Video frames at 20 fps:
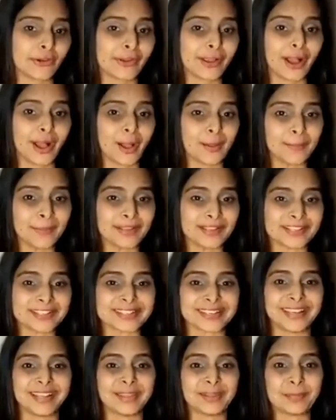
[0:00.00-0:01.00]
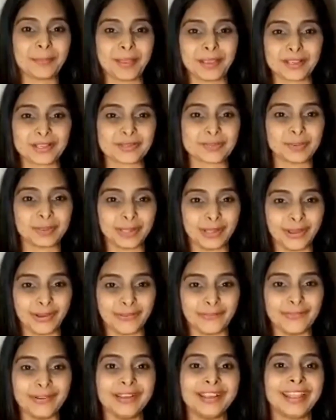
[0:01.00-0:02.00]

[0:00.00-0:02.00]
a comment on the page below.